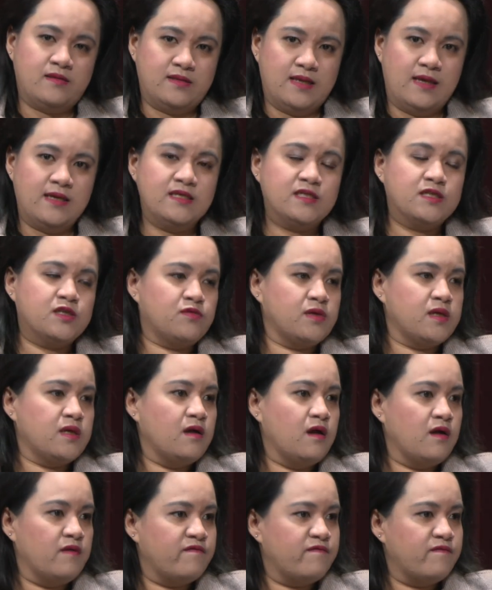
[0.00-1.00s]
history
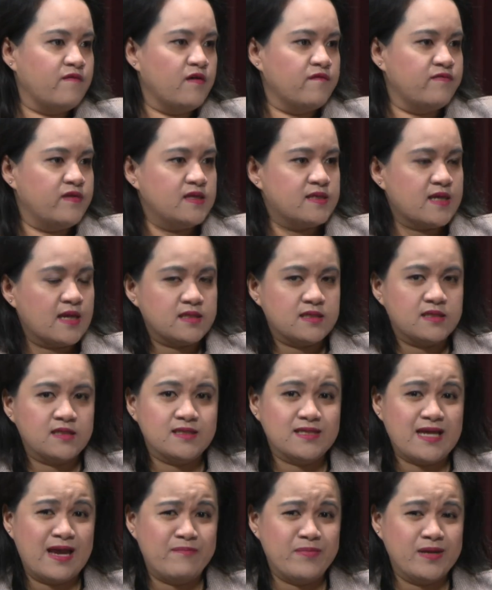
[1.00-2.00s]
of these
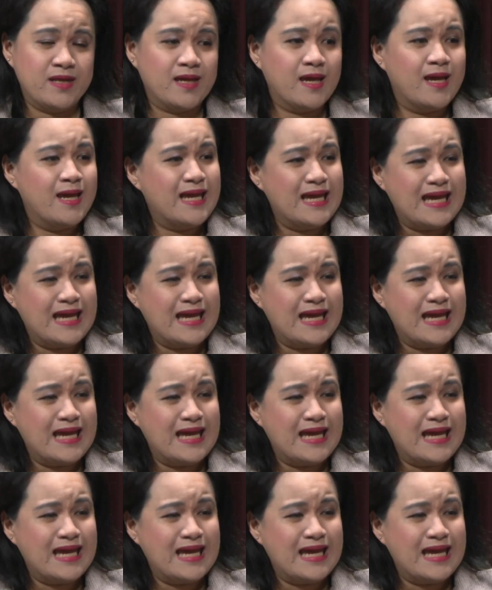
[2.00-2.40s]
accidents happening,